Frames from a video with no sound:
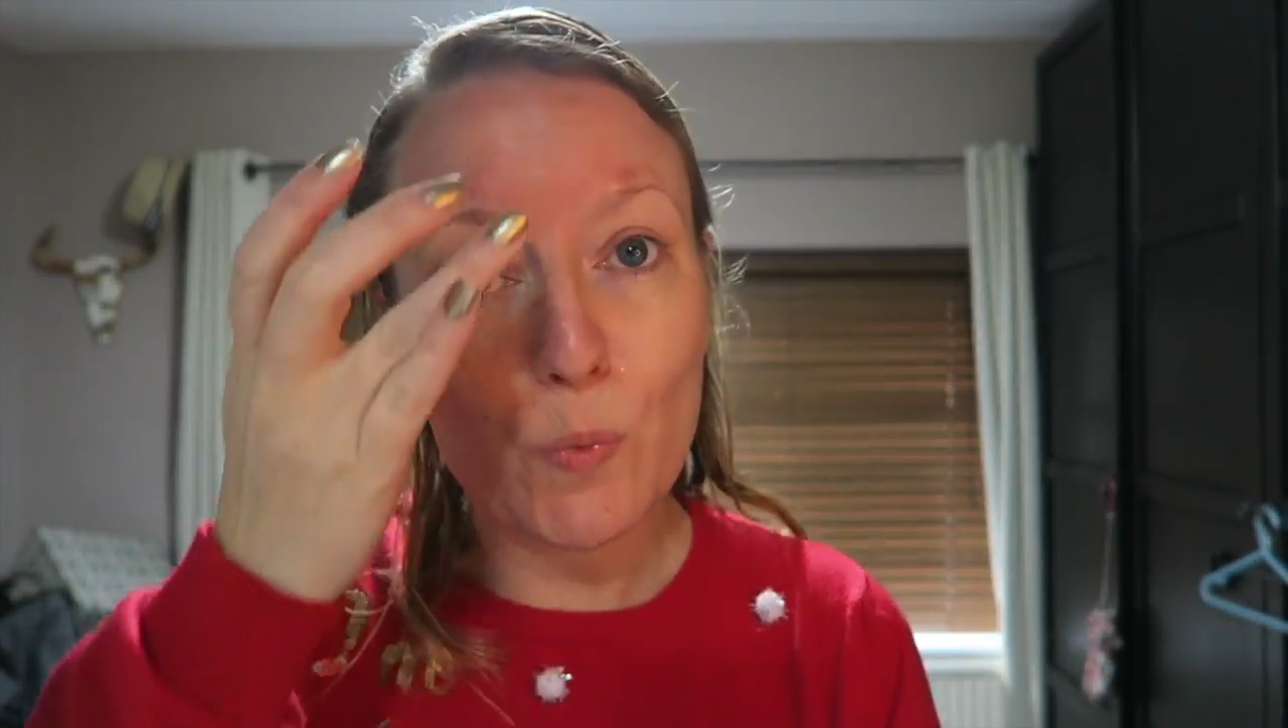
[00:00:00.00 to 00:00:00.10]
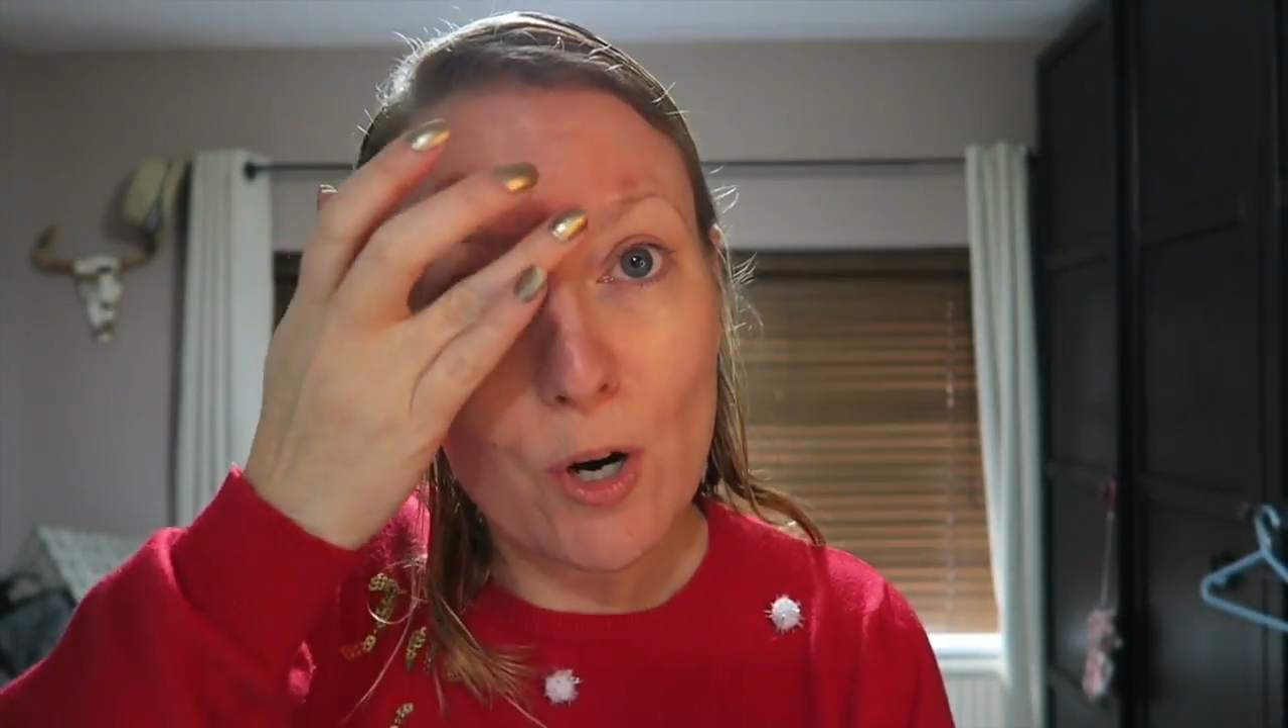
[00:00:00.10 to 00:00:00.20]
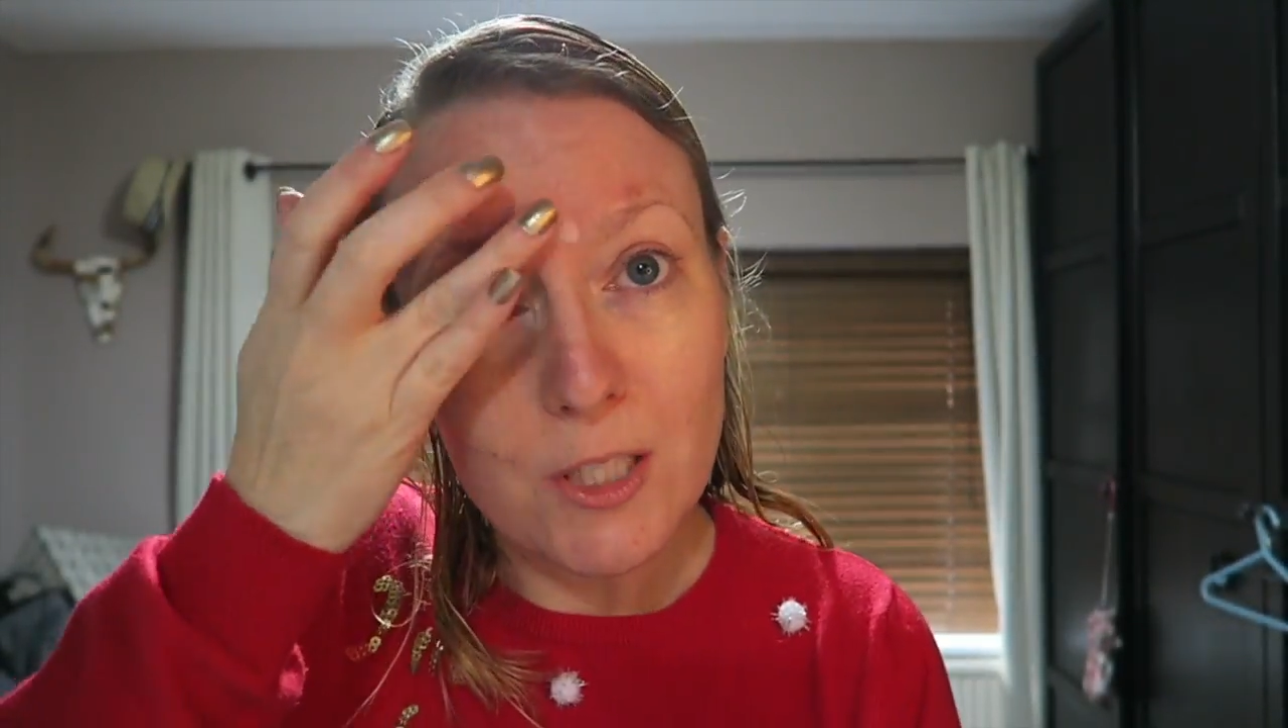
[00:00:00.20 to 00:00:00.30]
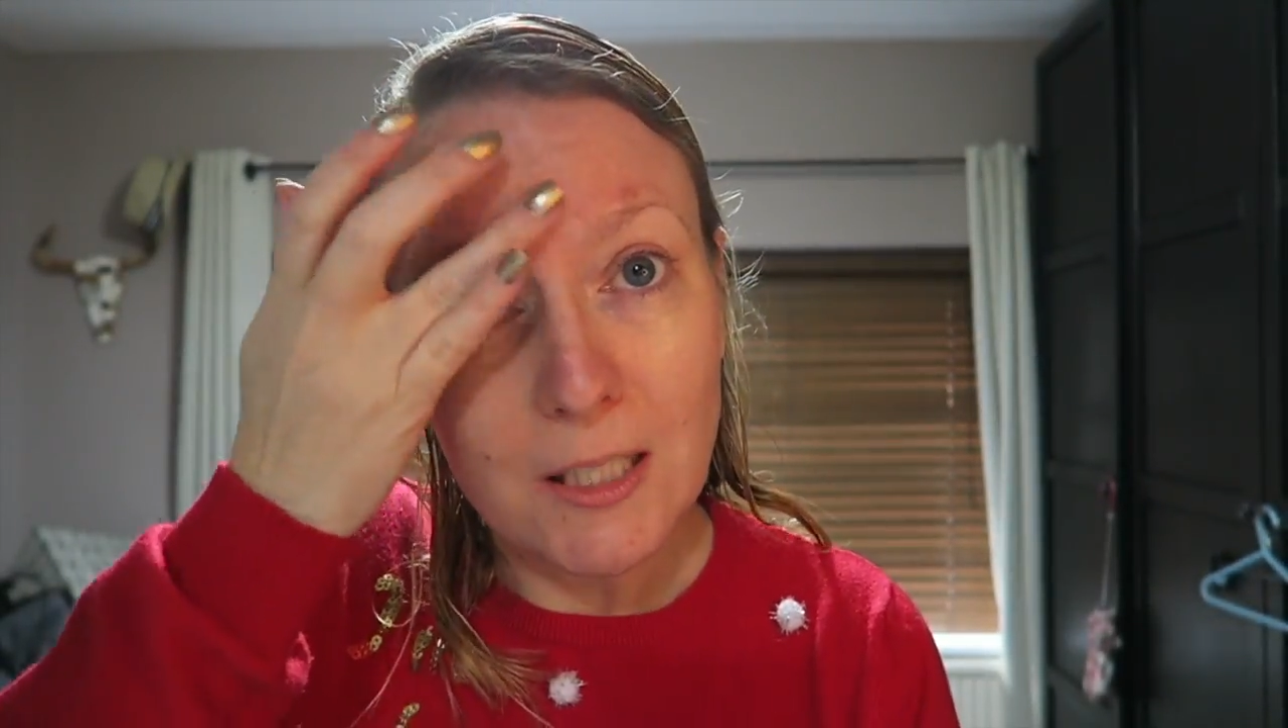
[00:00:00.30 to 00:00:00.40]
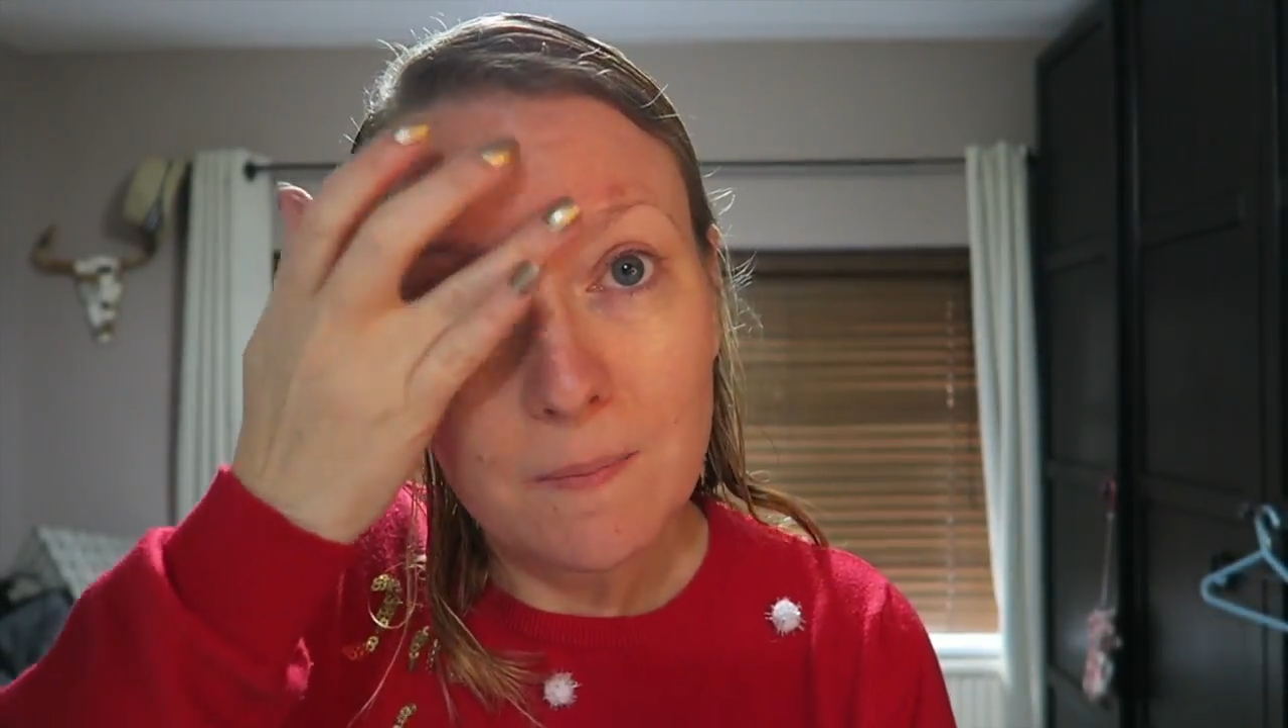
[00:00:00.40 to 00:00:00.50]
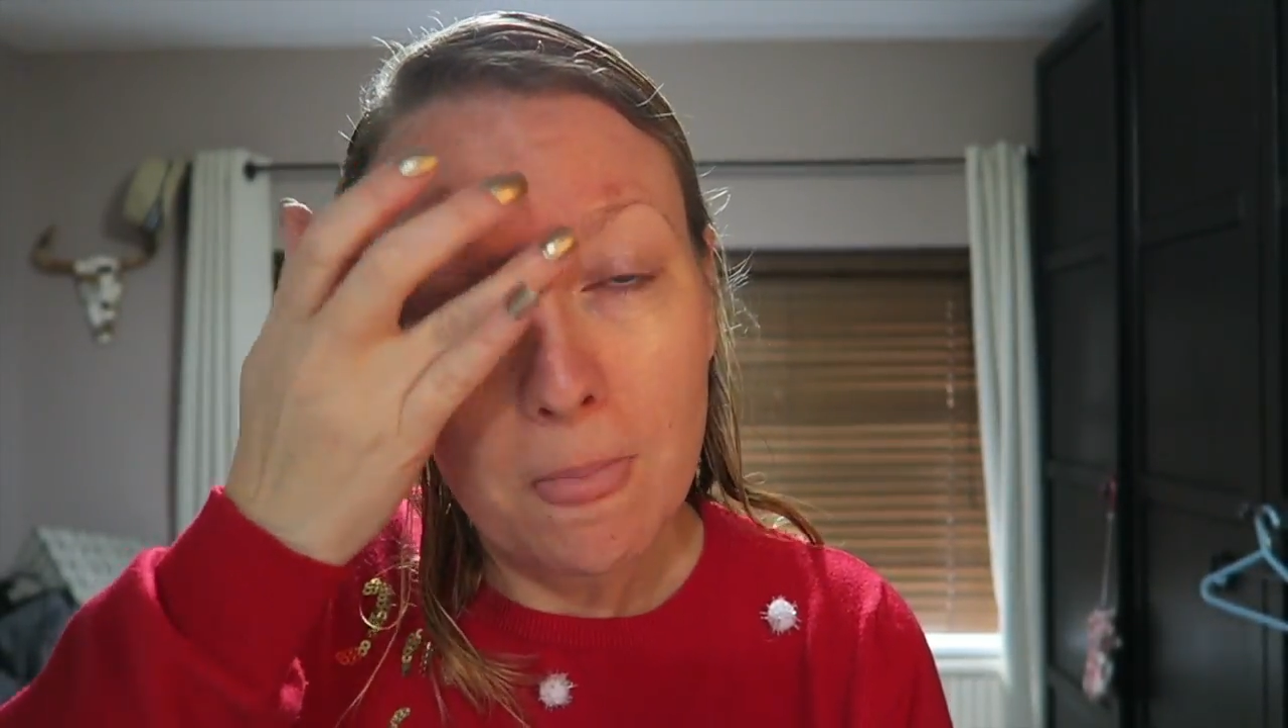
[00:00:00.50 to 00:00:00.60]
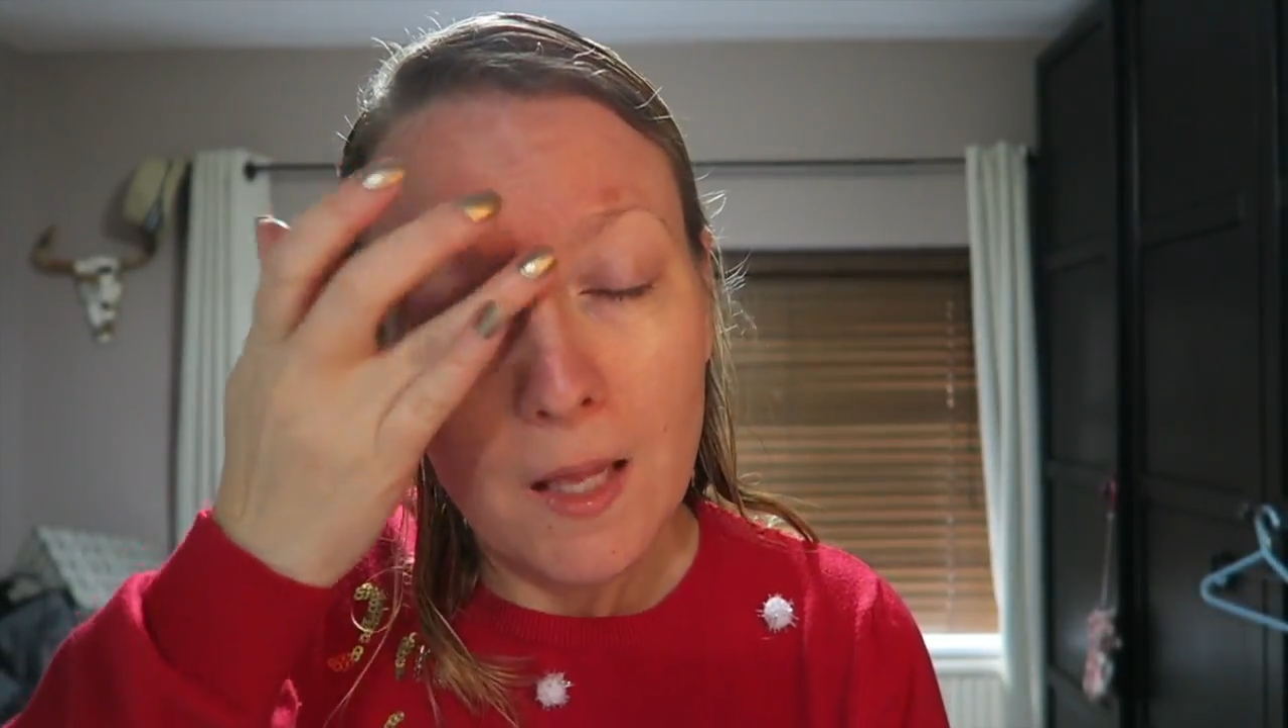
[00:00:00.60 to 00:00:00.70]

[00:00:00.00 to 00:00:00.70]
party,